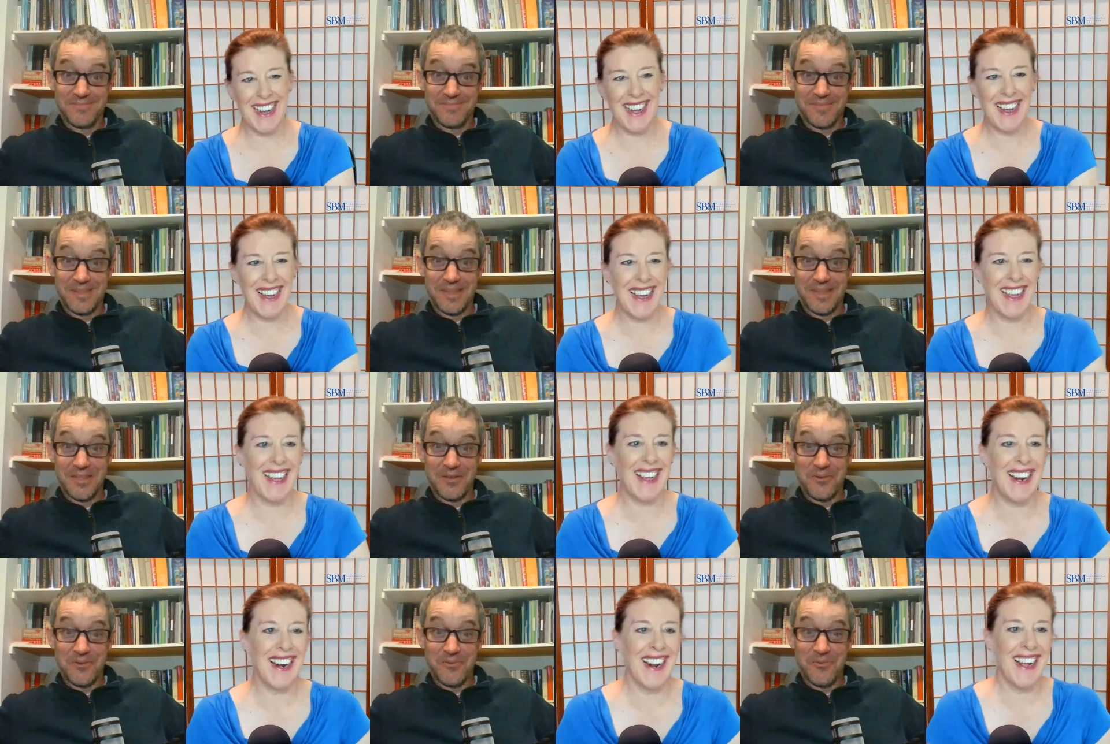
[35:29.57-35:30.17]

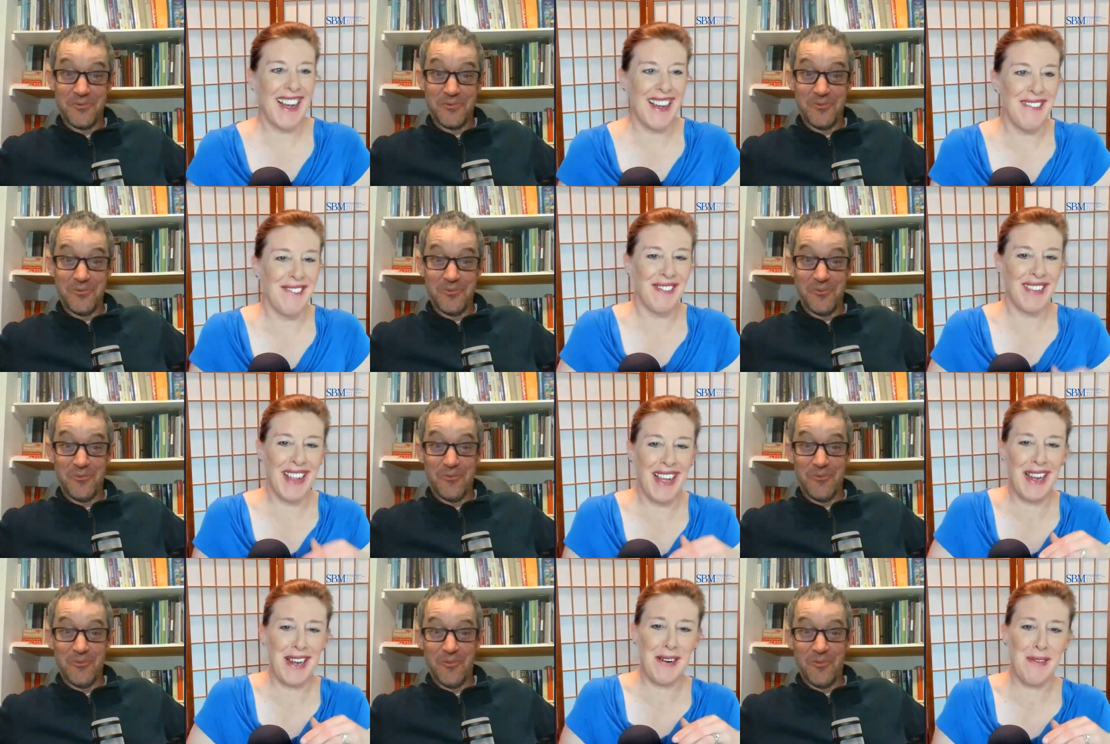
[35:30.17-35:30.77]
Speaker 1: And I'm
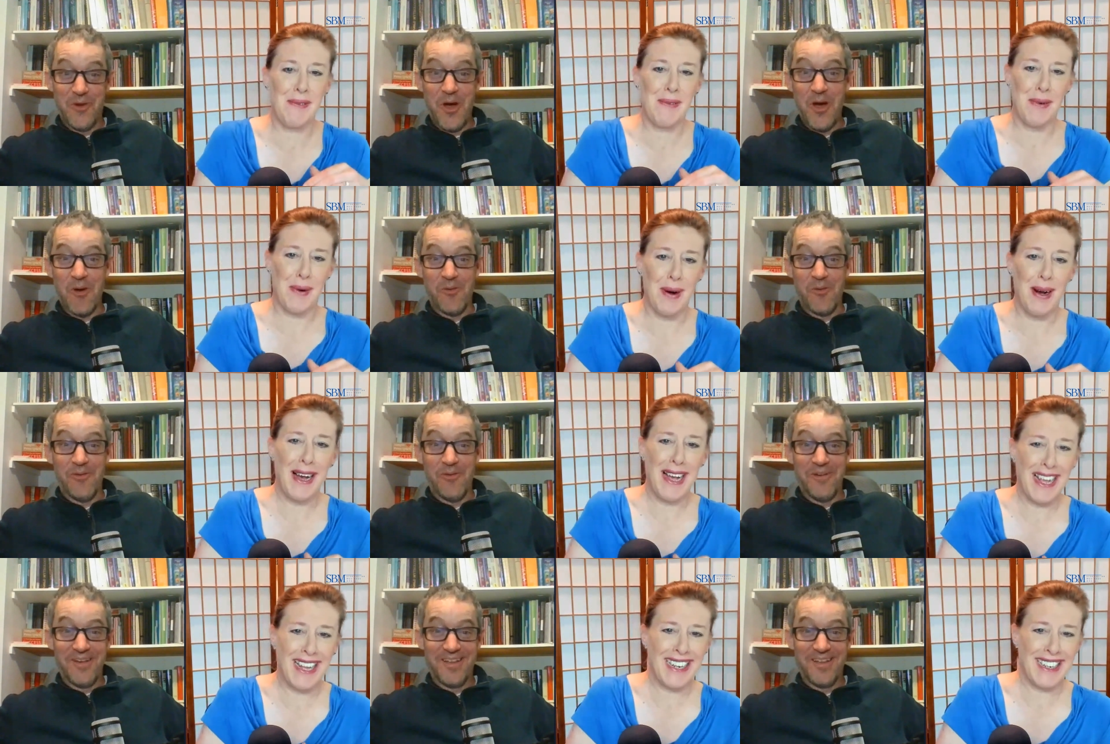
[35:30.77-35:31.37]
like,
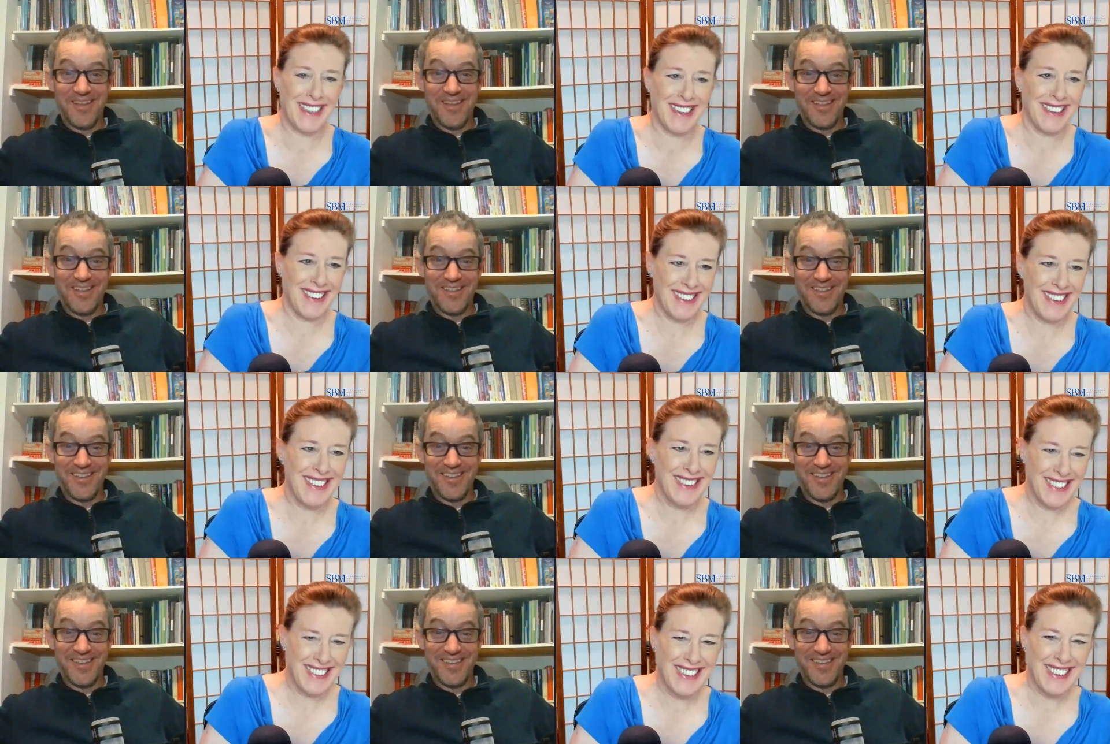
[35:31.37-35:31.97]
what? Oh.
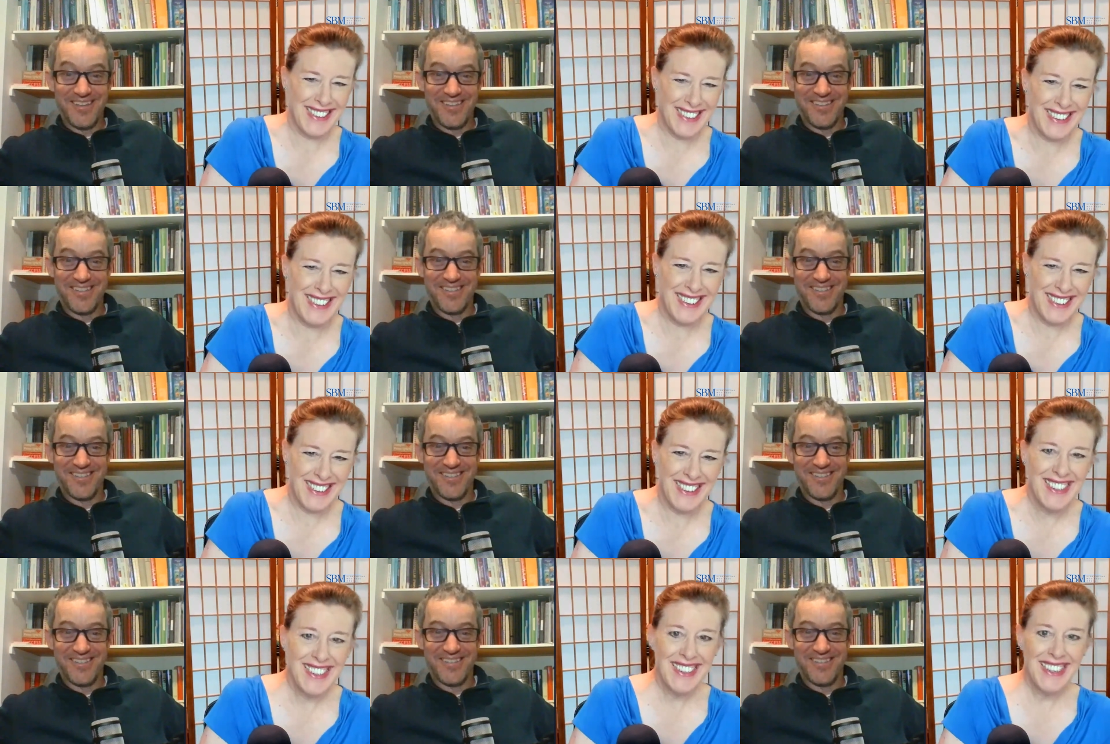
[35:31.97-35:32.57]

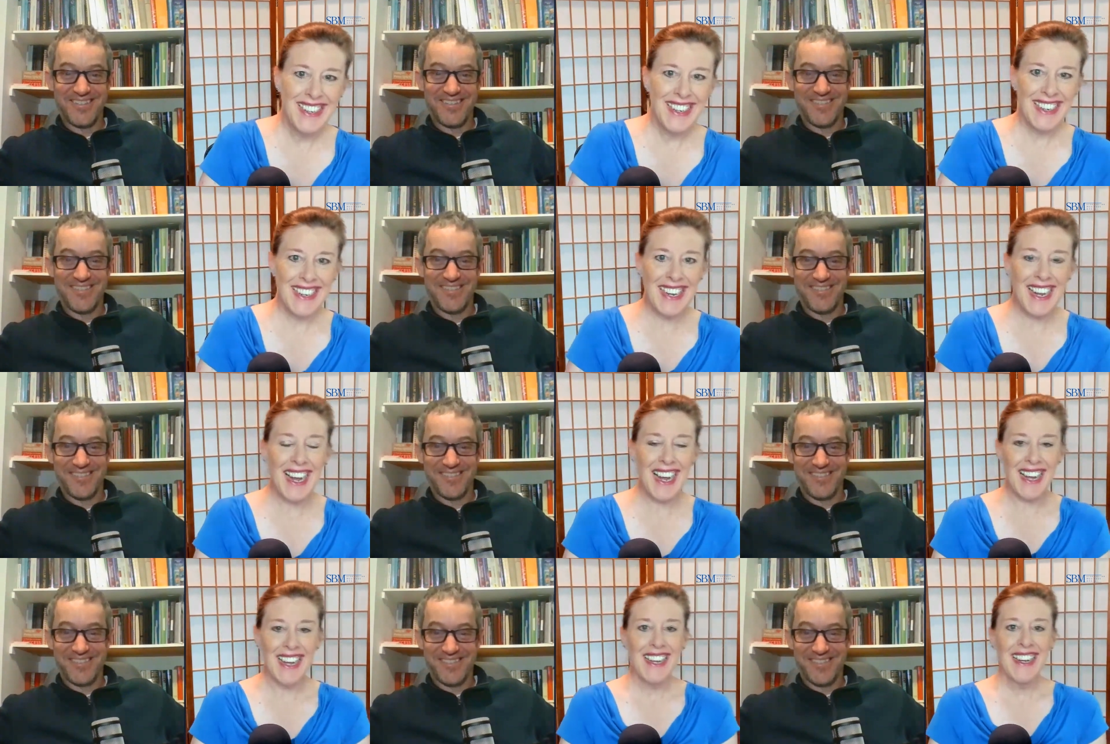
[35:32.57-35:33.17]

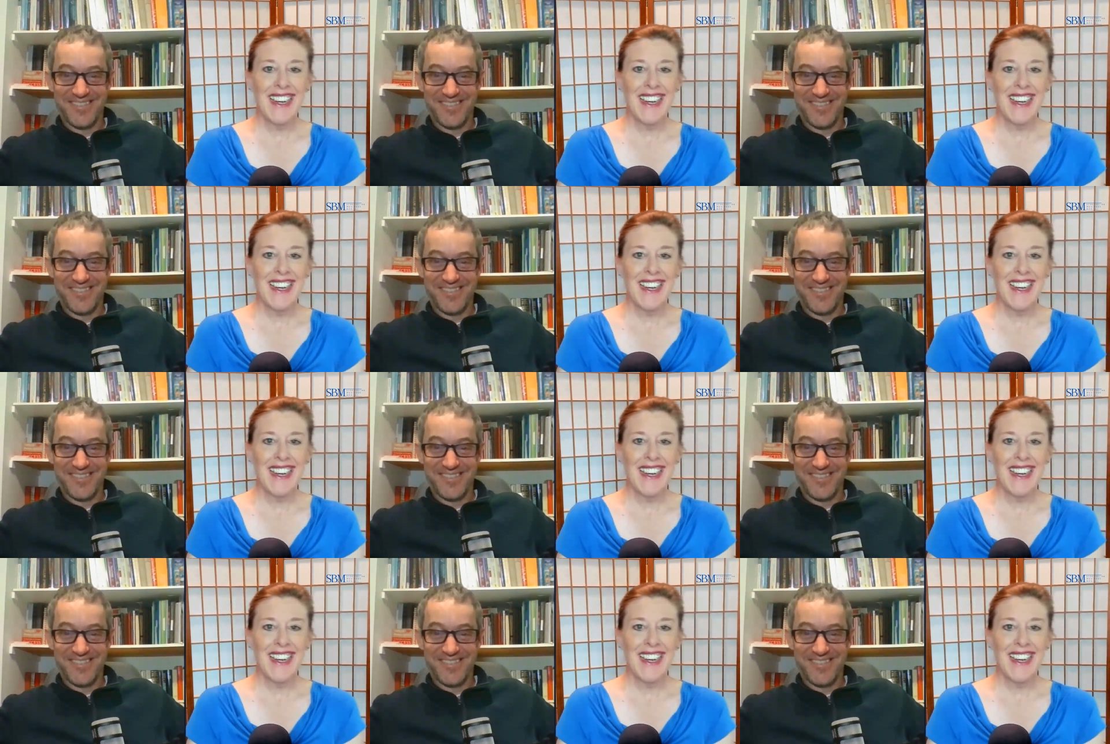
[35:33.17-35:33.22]
Yeah,